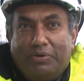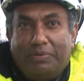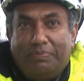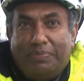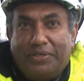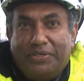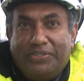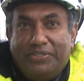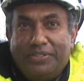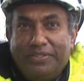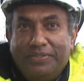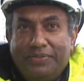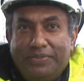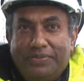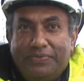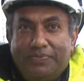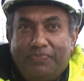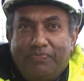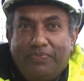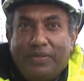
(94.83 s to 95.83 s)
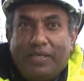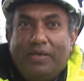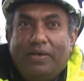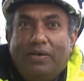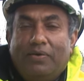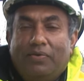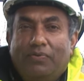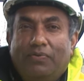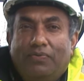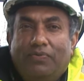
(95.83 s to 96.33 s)
Corporation.
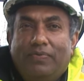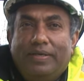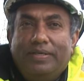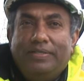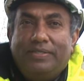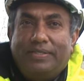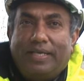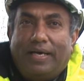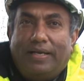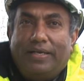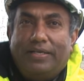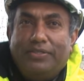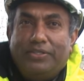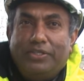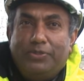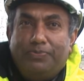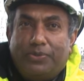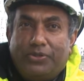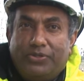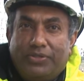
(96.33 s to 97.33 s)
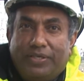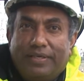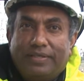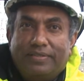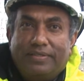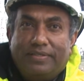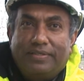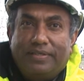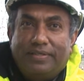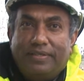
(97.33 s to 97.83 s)
We started this project,